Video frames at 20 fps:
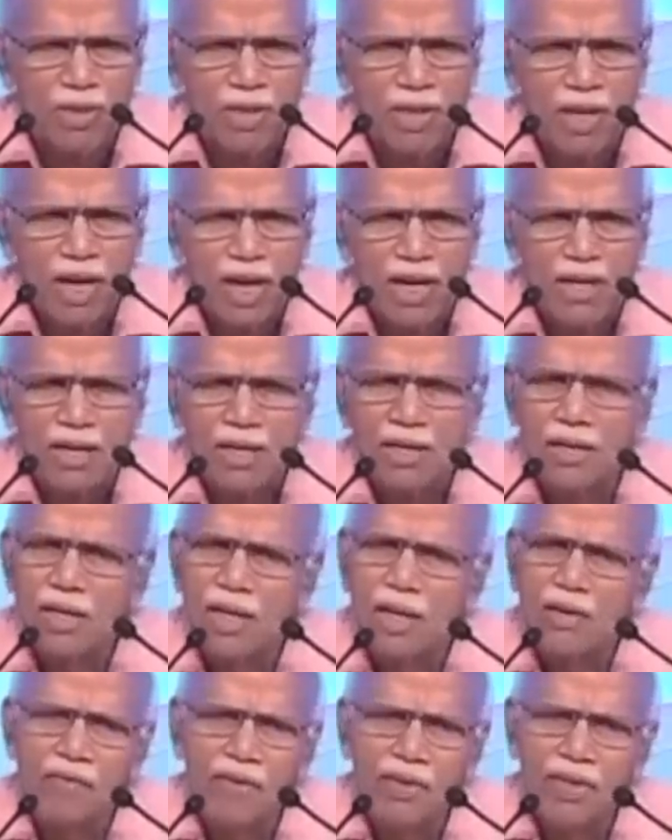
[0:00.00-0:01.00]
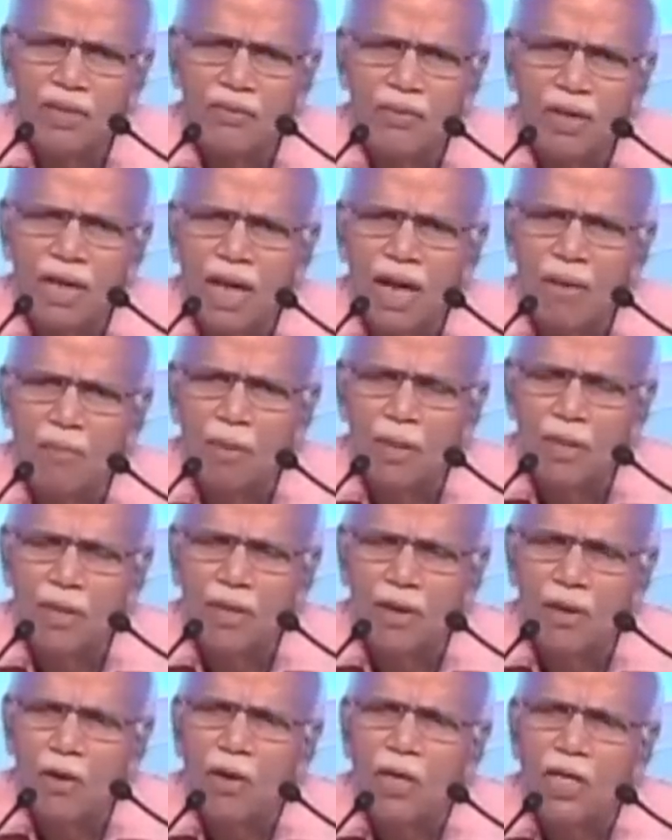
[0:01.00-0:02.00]
And everything will happen
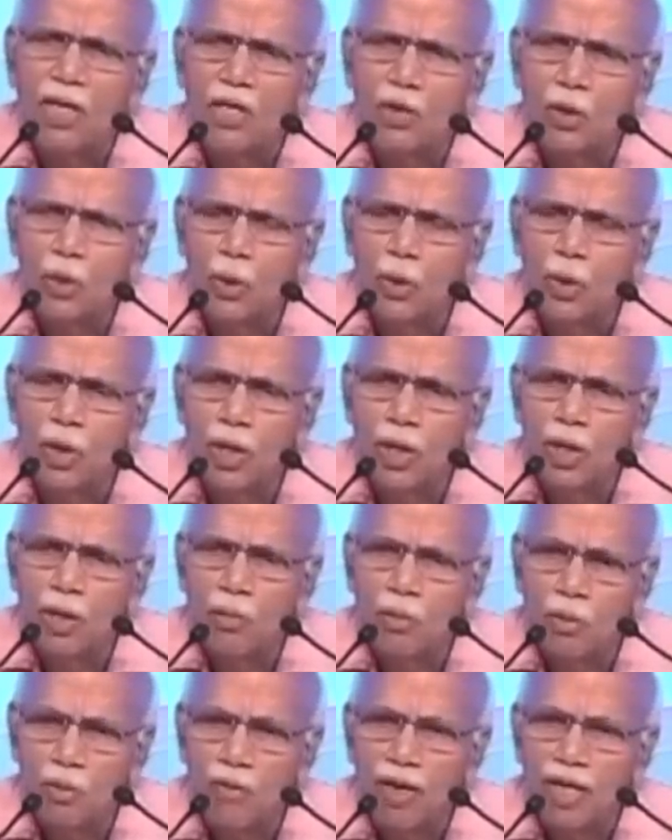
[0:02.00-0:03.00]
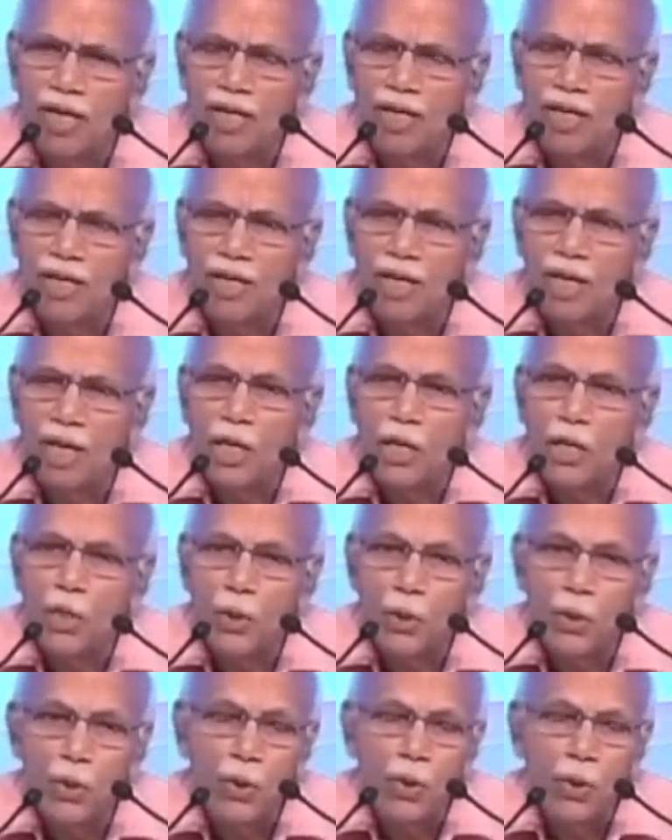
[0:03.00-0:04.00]
on its own, provided you
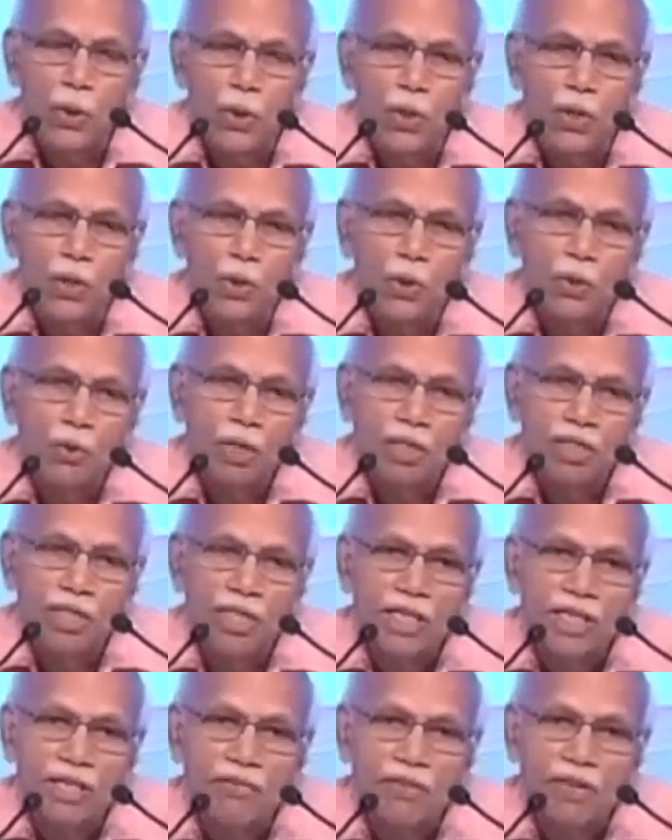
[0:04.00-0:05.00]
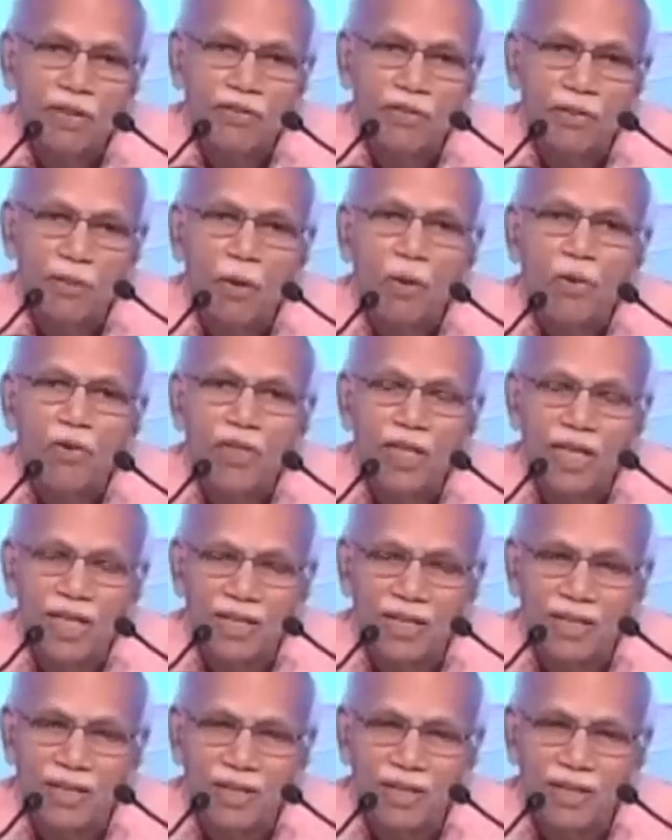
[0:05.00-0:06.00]
don't too much interfere from outside.
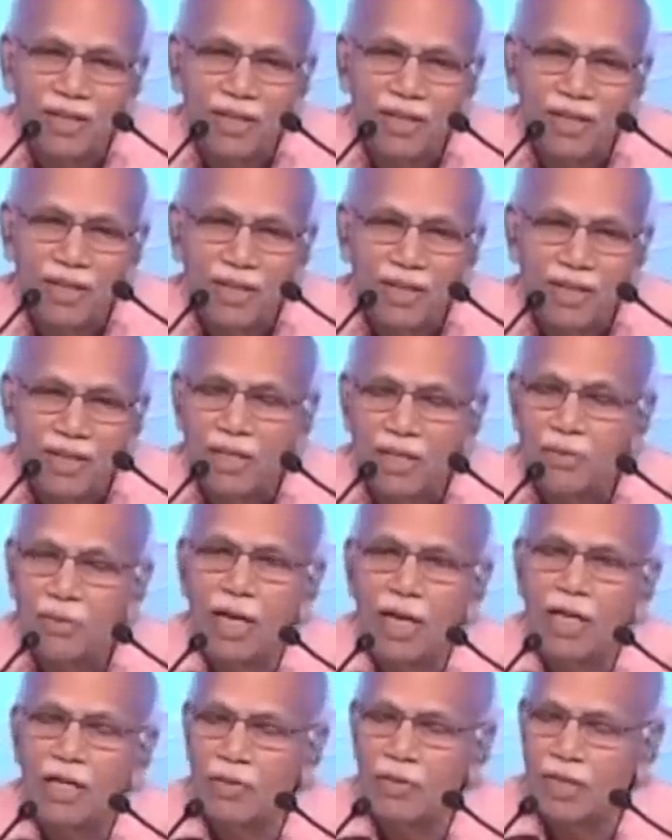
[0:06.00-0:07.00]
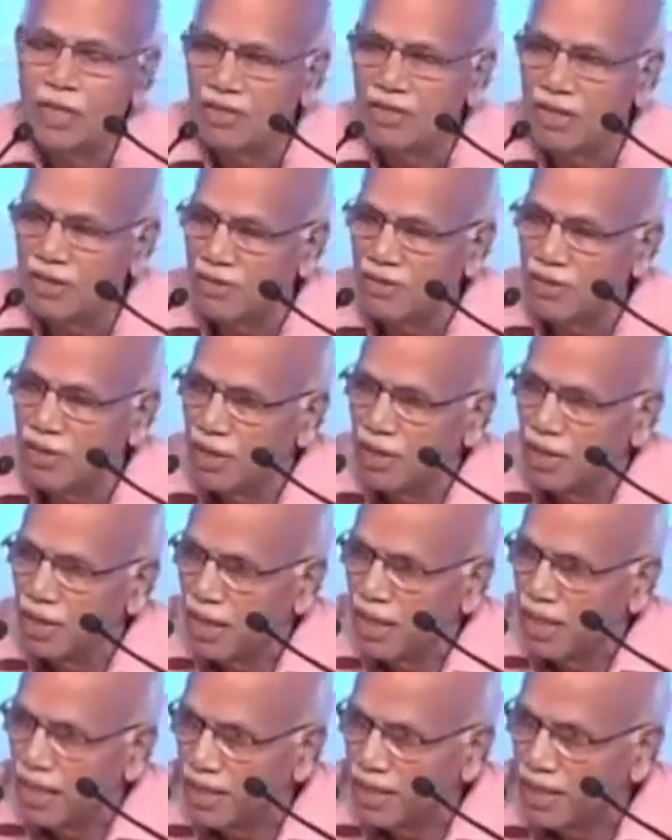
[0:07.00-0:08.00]
That's why Ayurveda says,
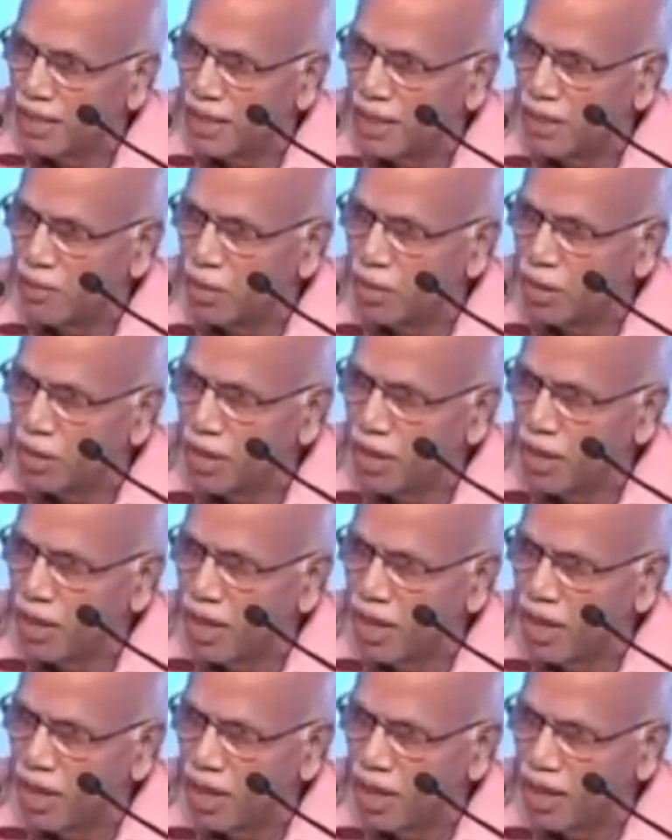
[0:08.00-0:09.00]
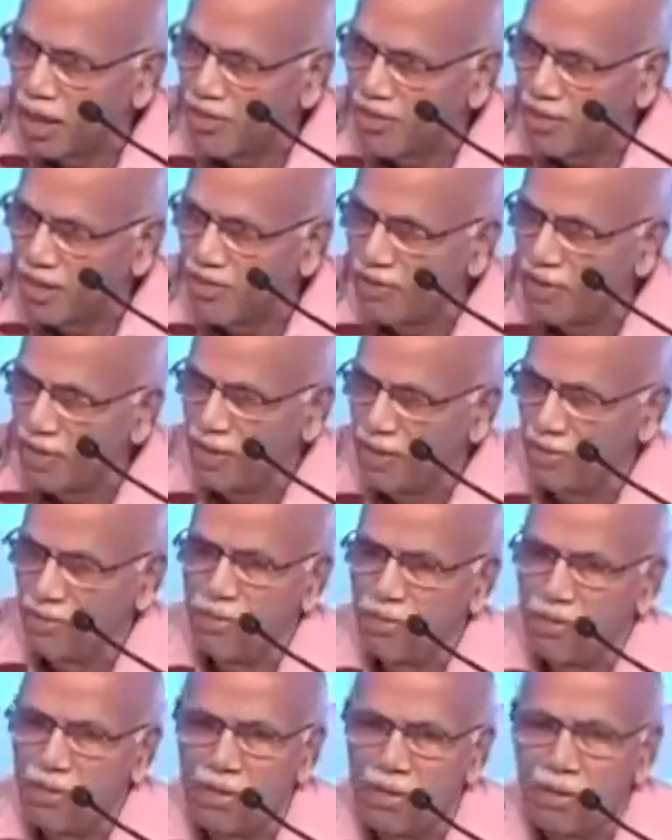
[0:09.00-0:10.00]
Hitta Mitta Ahara Sevi.
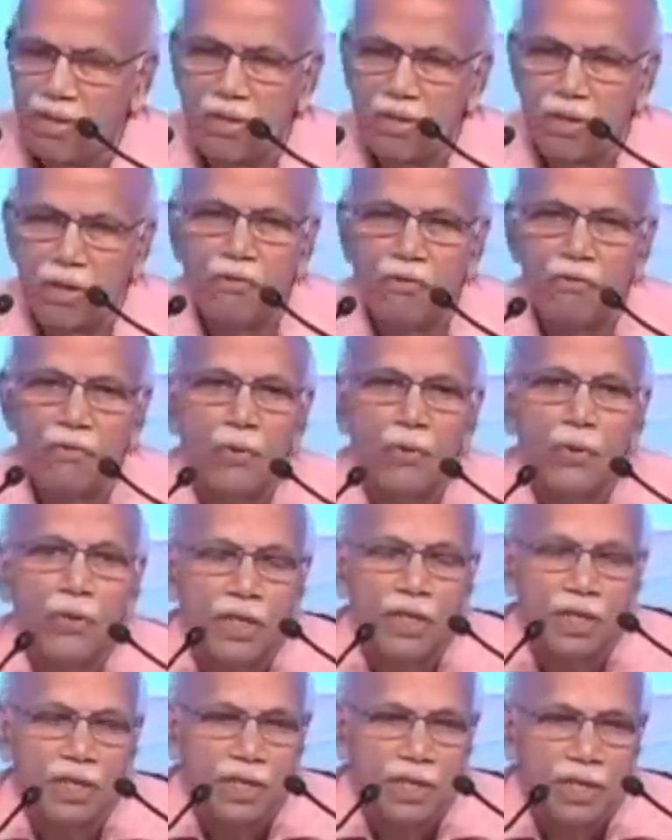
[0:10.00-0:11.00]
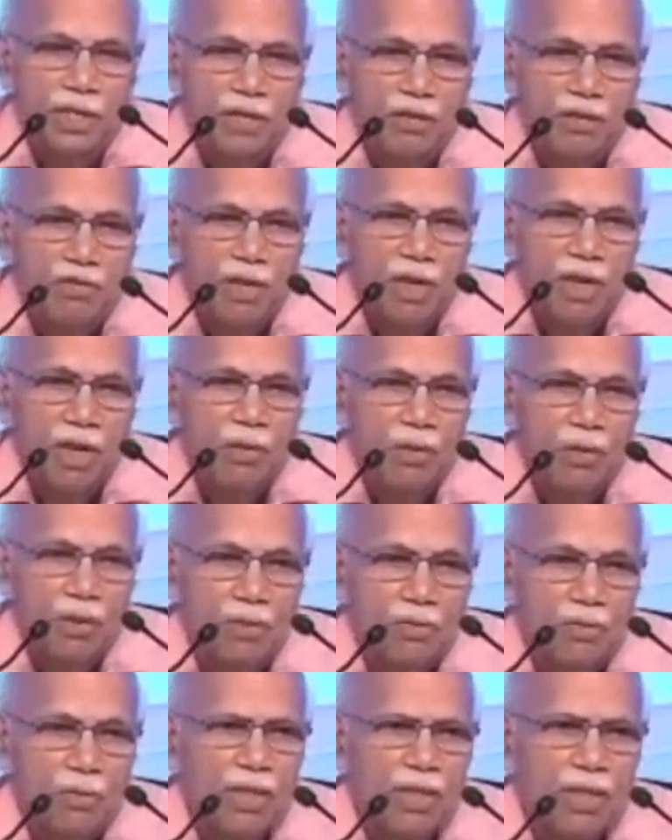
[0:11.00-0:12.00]
This is your future for how
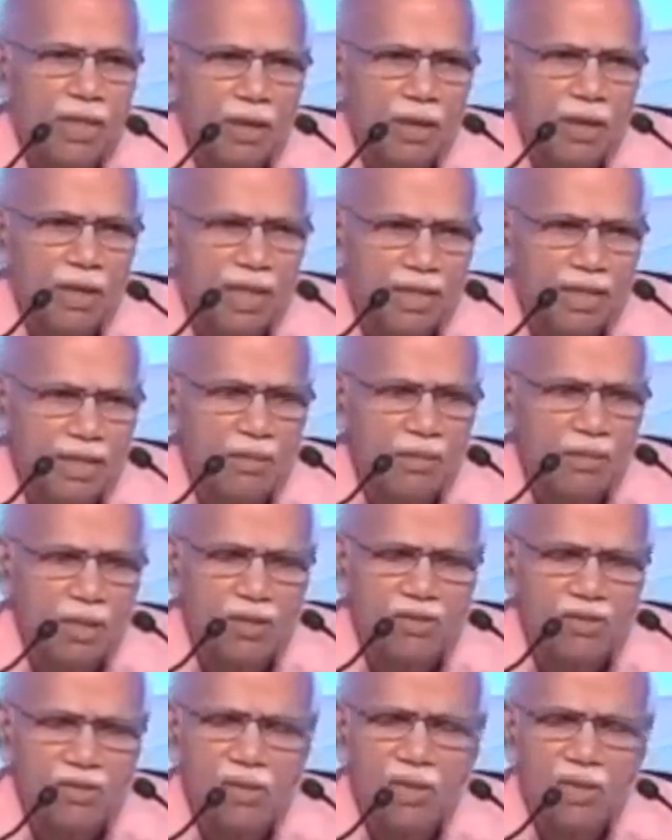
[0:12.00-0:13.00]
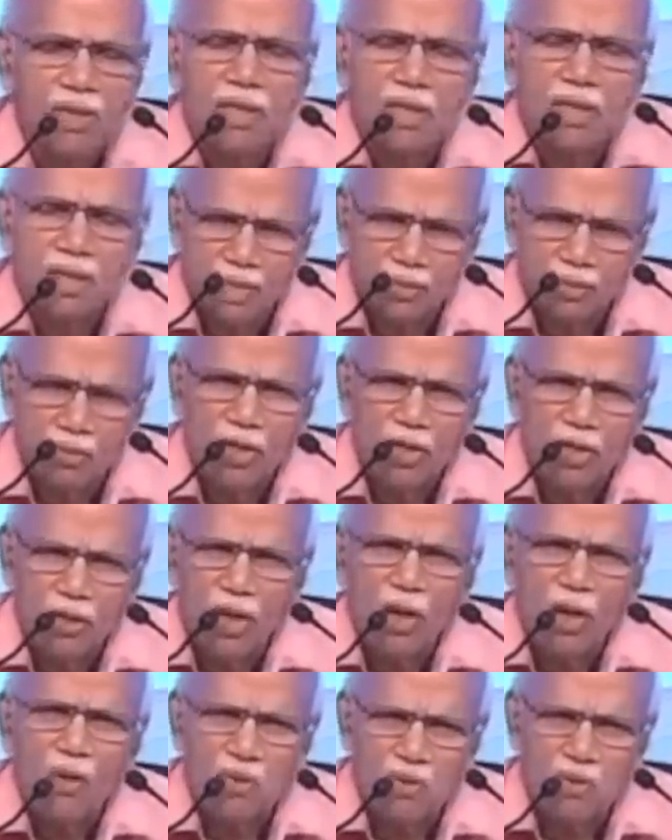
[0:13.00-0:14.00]
to. Hitta means what you love.